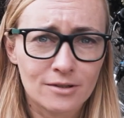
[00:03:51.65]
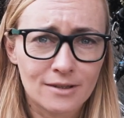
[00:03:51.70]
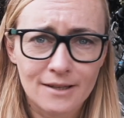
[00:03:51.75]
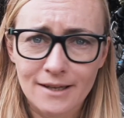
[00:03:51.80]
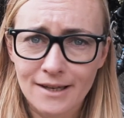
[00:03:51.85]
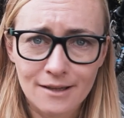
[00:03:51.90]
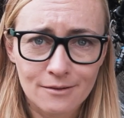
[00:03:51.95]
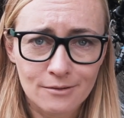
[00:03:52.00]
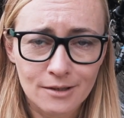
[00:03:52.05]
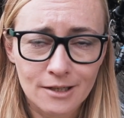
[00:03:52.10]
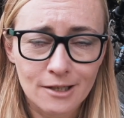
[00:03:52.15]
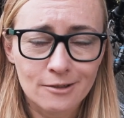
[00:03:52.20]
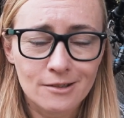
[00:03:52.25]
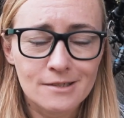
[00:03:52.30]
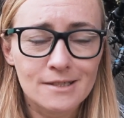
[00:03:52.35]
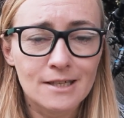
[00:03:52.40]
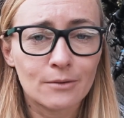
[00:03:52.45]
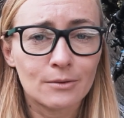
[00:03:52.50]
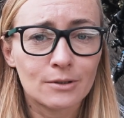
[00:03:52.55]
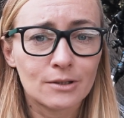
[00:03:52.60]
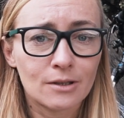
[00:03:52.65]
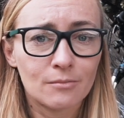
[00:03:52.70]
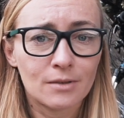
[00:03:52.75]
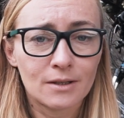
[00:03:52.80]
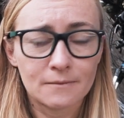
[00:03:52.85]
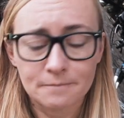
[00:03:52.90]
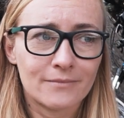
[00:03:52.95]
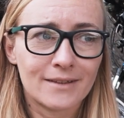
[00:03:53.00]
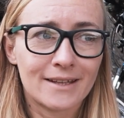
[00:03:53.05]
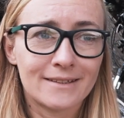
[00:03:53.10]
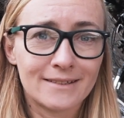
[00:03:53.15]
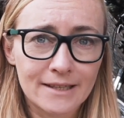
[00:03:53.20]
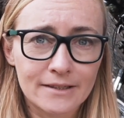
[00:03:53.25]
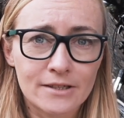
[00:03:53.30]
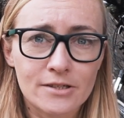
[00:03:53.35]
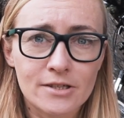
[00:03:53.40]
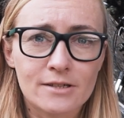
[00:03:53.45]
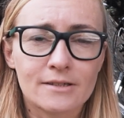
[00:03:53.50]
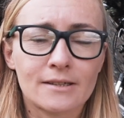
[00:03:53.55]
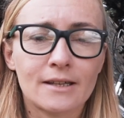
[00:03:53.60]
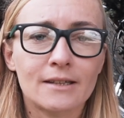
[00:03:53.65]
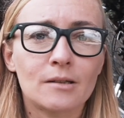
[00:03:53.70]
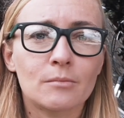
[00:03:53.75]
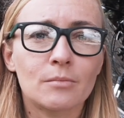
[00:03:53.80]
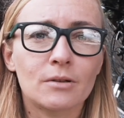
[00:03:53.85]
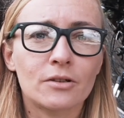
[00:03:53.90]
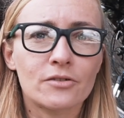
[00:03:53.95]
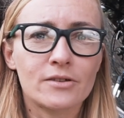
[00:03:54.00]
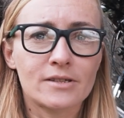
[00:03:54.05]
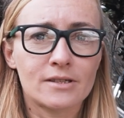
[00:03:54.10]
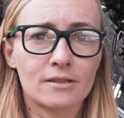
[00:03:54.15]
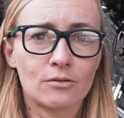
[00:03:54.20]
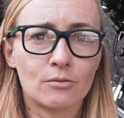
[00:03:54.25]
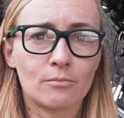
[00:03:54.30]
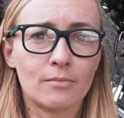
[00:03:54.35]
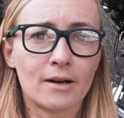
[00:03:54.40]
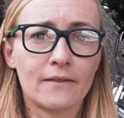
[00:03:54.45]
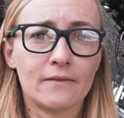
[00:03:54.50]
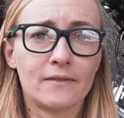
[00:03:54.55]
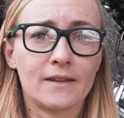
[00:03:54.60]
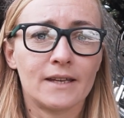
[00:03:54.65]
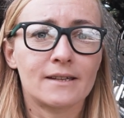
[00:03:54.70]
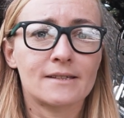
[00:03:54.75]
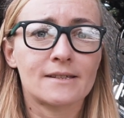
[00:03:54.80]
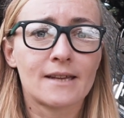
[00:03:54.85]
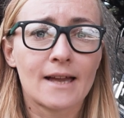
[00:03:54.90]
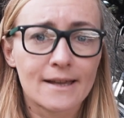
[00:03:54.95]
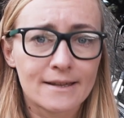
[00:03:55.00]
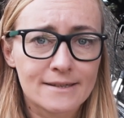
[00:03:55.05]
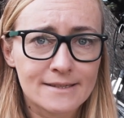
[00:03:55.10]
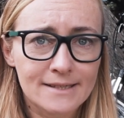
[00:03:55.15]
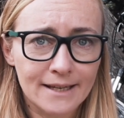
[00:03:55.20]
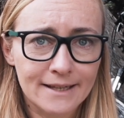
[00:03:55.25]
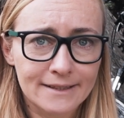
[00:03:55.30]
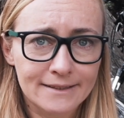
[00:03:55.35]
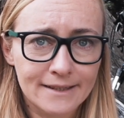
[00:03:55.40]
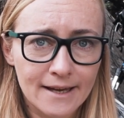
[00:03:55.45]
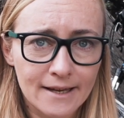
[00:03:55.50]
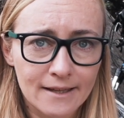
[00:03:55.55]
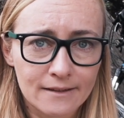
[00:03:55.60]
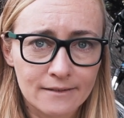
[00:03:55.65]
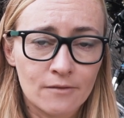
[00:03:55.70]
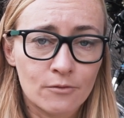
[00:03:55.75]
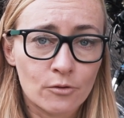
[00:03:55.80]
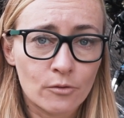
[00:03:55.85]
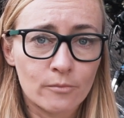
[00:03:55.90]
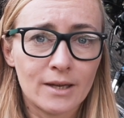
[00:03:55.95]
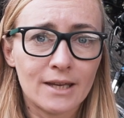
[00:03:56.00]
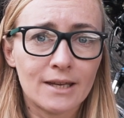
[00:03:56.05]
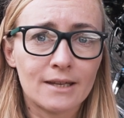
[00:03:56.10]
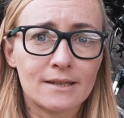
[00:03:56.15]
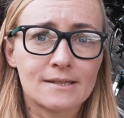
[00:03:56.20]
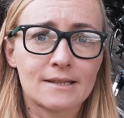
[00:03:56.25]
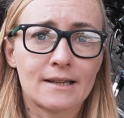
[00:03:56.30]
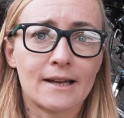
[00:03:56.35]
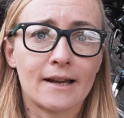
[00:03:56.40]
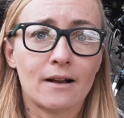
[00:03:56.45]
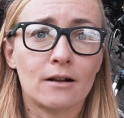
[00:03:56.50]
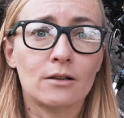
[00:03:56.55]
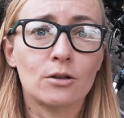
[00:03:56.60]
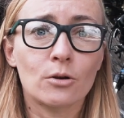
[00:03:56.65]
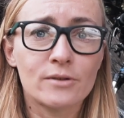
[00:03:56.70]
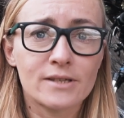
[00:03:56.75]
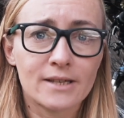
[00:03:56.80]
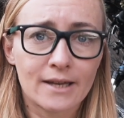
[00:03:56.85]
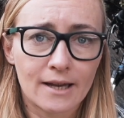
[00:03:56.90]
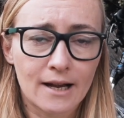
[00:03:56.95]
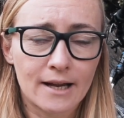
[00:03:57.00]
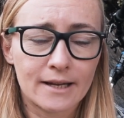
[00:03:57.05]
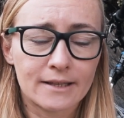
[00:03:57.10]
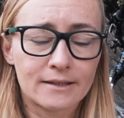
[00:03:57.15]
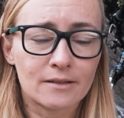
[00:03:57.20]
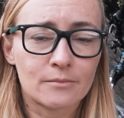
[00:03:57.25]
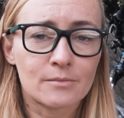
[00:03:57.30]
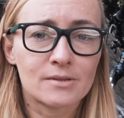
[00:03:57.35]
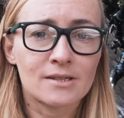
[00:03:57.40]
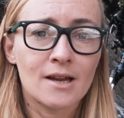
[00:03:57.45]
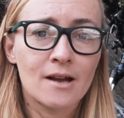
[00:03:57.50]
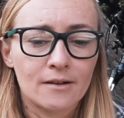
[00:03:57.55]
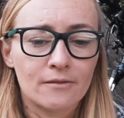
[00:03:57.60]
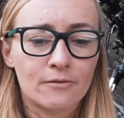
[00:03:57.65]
Anyway, you understand what I mean. Another sustainable reason to buy things secondhand, for me, it's like clothing items.